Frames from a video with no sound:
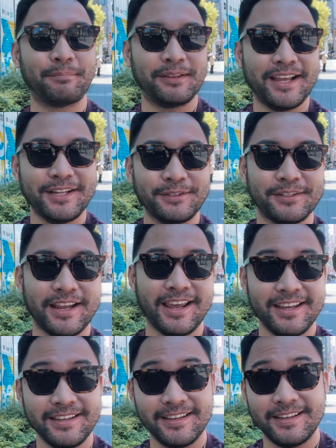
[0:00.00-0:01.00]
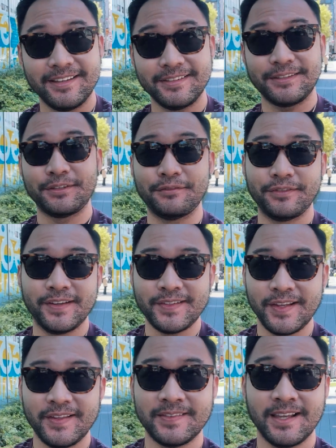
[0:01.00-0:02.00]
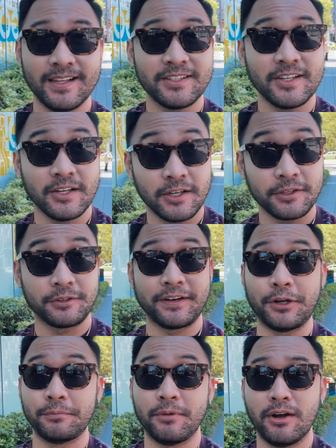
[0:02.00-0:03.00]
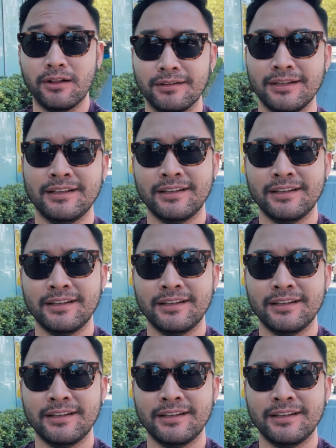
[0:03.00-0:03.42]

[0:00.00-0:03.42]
plan today is to visit Tenjin Underground Mall.